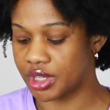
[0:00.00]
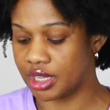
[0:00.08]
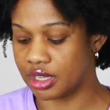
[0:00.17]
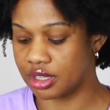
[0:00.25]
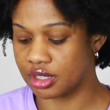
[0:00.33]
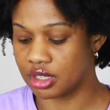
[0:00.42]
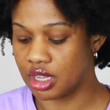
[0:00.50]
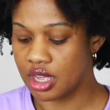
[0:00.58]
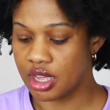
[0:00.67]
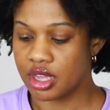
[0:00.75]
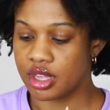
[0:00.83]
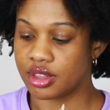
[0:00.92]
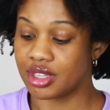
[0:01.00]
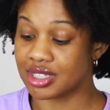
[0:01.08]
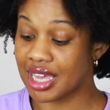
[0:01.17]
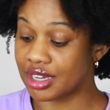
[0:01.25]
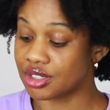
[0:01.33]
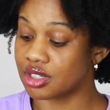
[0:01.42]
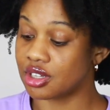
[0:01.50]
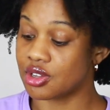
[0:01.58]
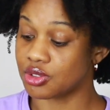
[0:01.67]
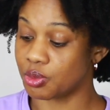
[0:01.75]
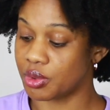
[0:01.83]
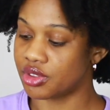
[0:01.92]
And this actually
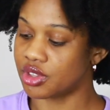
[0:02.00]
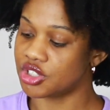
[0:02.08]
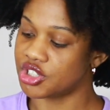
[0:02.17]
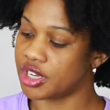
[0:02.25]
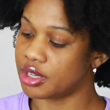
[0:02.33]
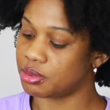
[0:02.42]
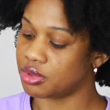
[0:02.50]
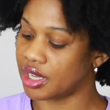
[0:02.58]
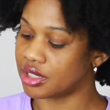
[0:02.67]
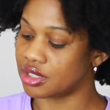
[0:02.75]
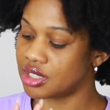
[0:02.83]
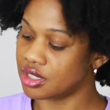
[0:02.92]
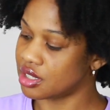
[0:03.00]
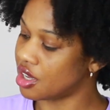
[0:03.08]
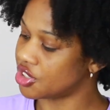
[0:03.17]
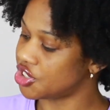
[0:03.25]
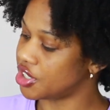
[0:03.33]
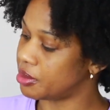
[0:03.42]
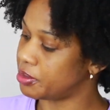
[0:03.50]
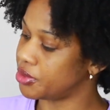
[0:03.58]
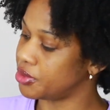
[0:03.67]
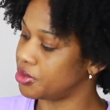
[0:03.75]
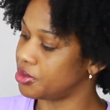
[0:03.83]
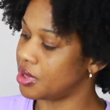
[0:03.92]
comes with the shampoo, like the detox
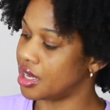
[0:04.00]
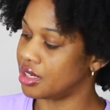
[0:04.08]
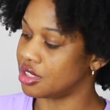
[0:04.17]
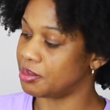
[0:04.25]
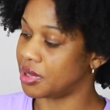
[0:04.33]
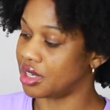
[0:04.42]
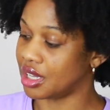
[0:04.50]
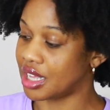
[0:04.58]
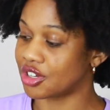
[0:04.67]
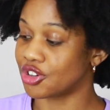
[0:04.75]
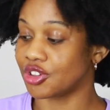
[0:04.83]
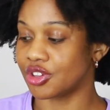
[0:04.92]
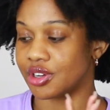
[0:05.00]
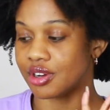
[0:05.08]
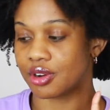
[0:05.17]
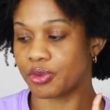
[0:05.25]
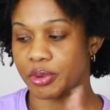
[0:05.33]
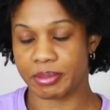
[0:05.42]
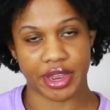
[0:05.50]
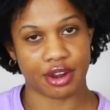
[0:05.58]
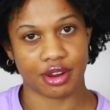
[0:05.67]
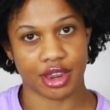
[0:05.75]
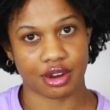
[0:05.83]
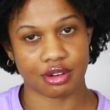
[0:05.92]
shampoo and the molecular
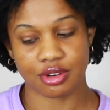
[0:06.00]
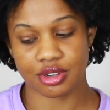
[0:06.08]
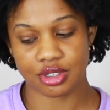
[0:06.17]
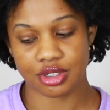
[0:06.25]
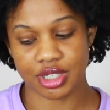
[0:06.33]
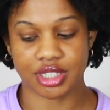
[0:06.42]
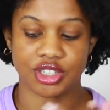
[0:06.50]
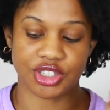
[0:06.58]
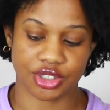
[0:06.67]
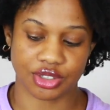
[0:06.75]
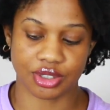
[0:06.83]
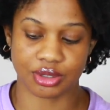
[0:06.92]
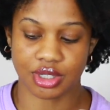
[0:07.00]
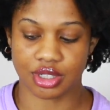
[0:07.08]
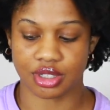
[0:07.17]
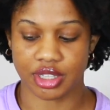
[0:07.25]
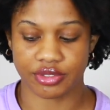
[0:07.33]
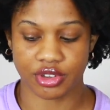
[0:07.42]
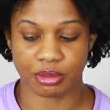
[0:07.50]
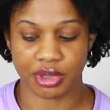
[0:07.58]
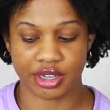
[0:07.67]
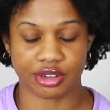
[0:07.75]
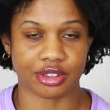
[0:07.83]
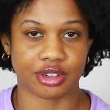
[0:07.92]
repair hair oil, in addition to the leave-in
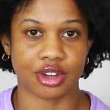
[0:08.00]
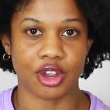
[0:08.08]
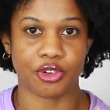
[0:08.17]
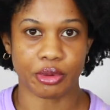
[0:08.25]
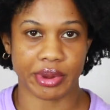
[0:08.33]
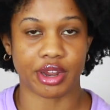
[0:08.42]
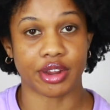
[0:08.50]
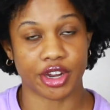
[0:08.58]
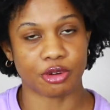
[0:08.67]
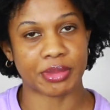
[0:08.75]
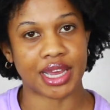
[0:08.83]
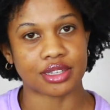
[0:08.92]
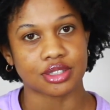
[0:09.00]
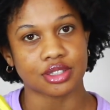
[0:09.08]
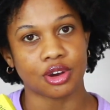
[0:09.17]
molecular repair hair mask.